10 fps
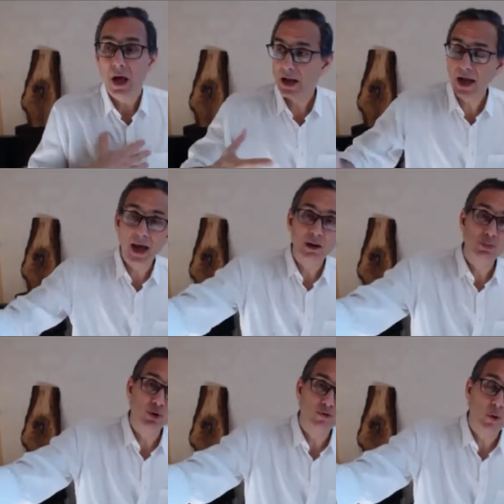And I got a
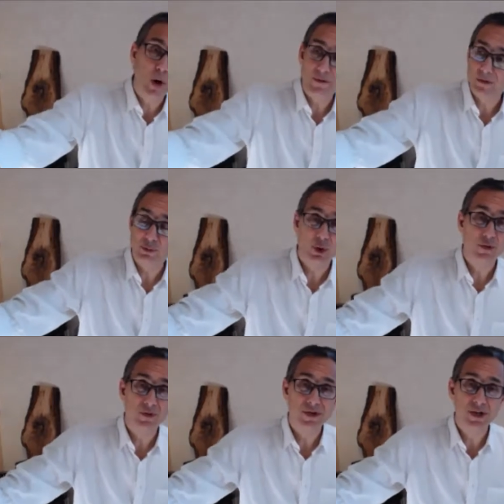beautiful wife and a
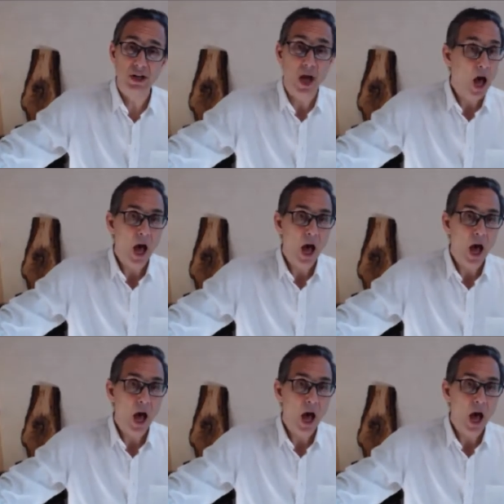beautiful son.